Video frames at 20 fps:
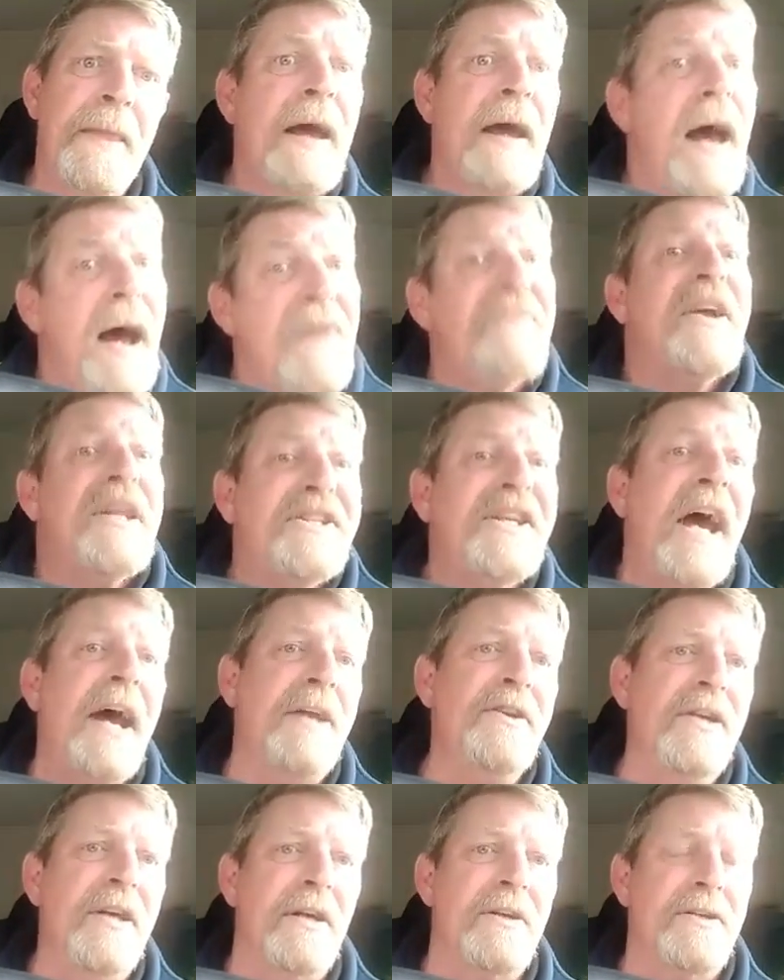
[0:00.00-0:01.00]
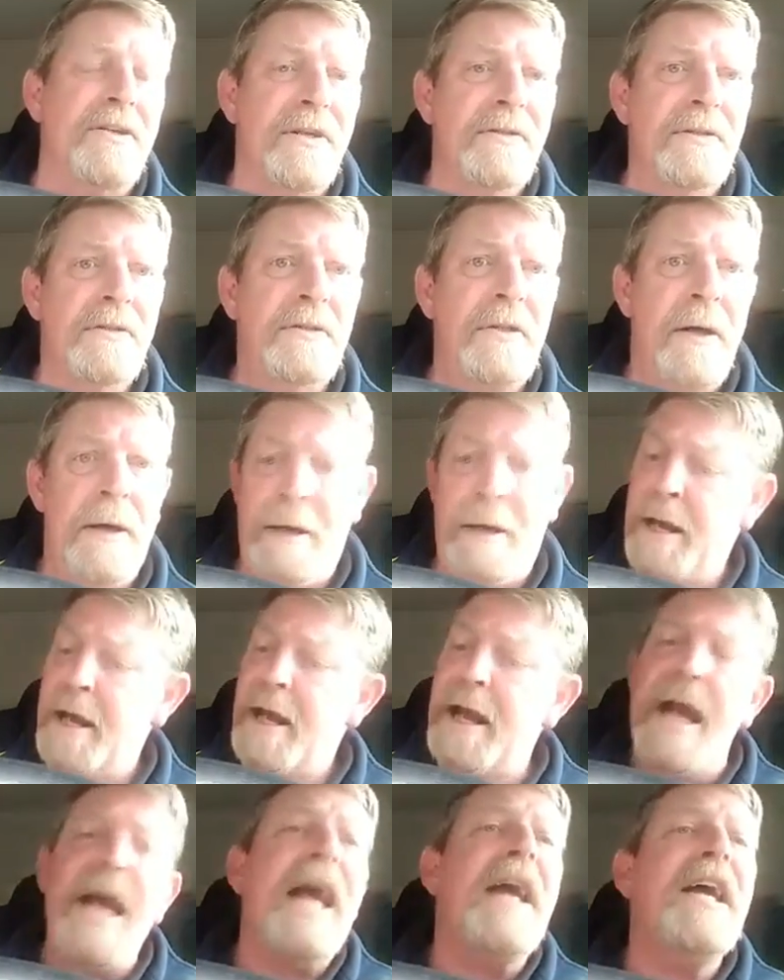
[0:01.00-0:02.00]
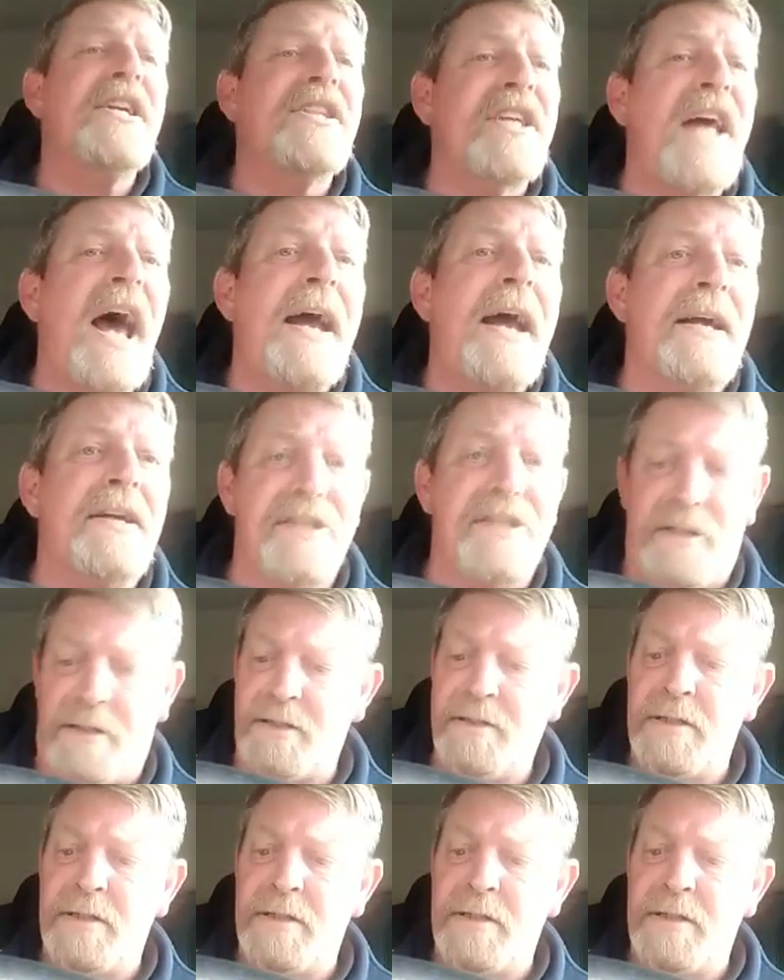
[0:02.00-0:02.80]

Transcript: Every 10 years. 86,